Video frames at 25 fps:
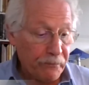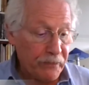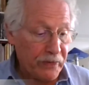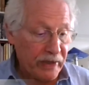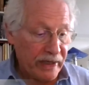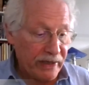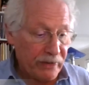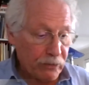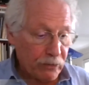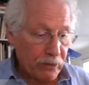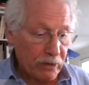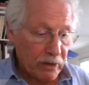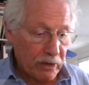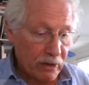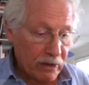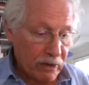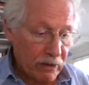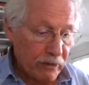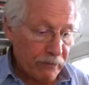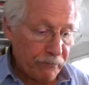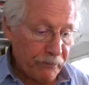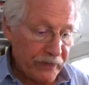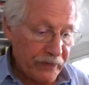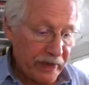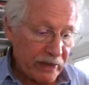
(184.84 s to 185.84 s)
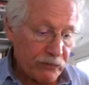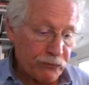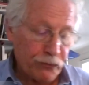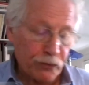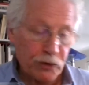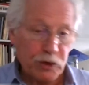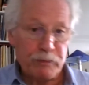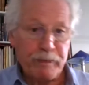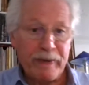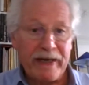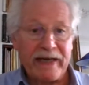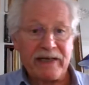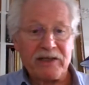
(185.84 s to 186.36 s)

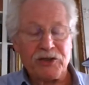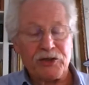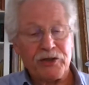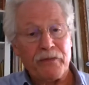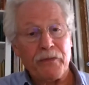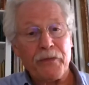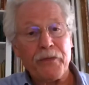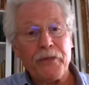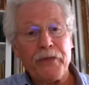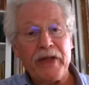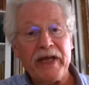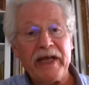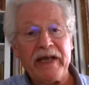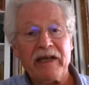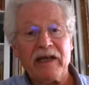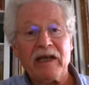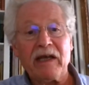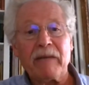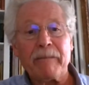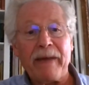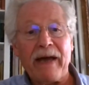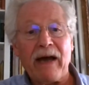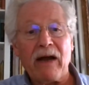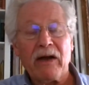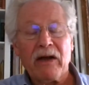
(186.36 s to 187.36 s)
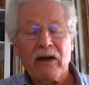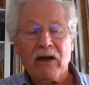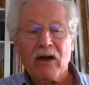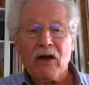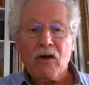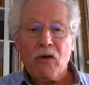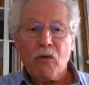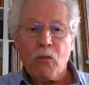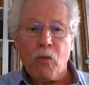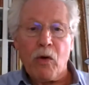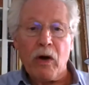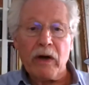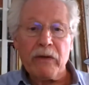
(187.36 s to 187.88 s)
introspection, thinking about
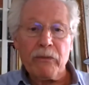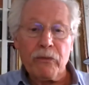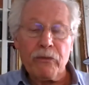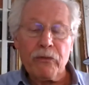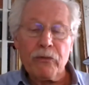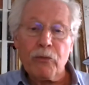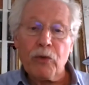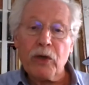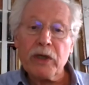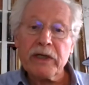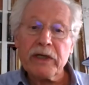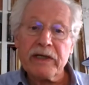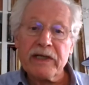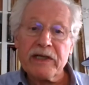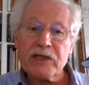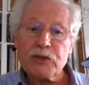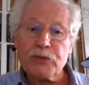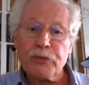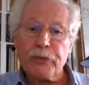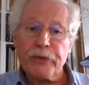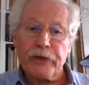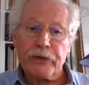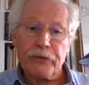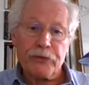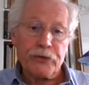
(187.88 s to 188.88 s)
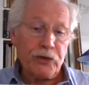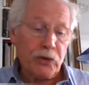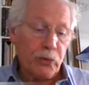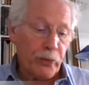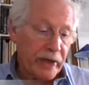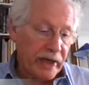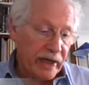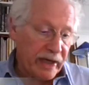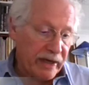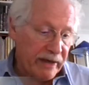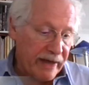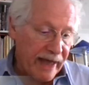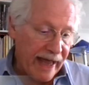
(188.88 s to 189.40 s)
what it is we were
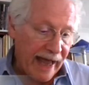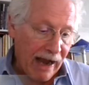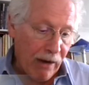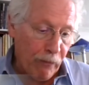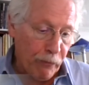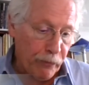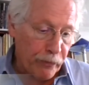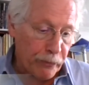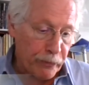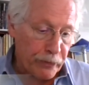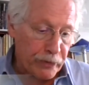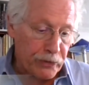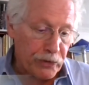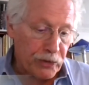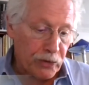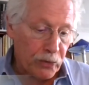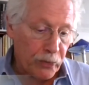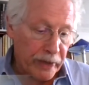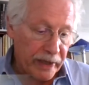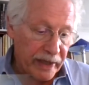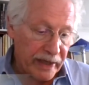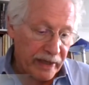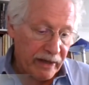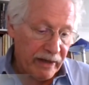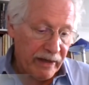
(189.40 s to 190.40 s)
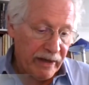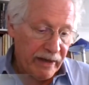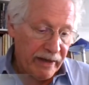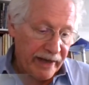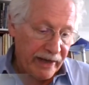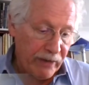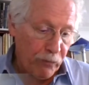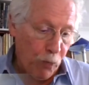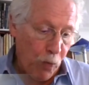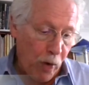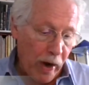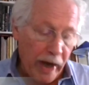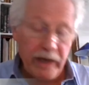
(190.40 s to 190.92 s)
doing, how we were doing it,
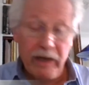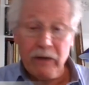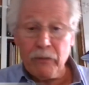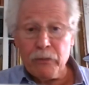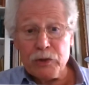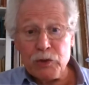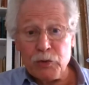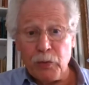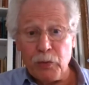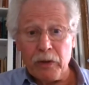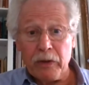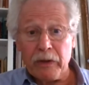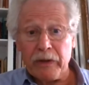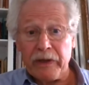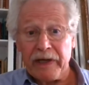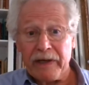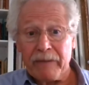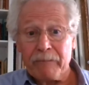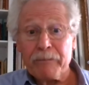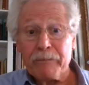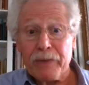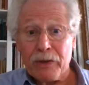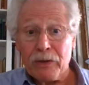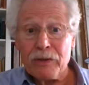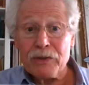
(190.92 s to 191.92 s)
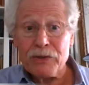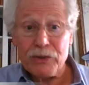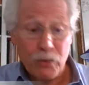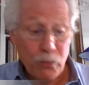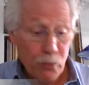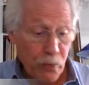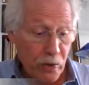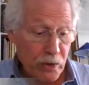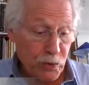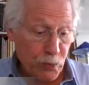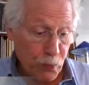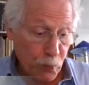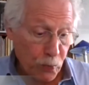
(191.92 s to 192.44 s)
and why it was working, because it
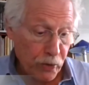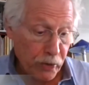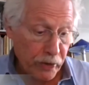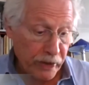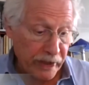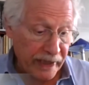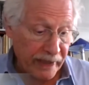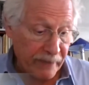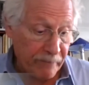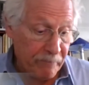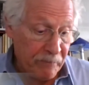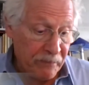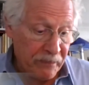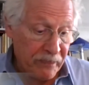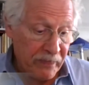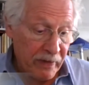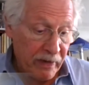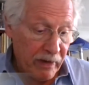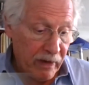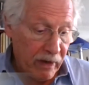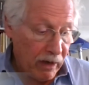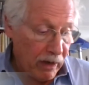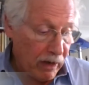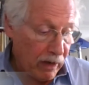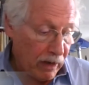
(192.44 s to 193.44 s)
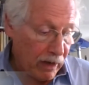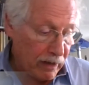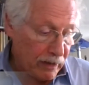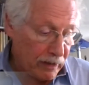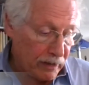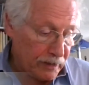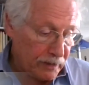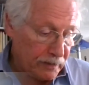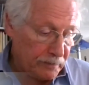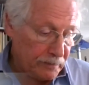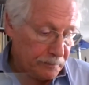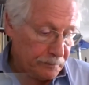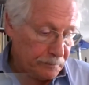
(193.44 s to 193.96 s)
was working.
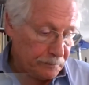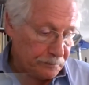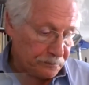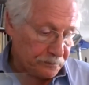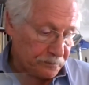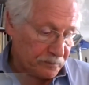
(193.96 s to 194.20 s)
Because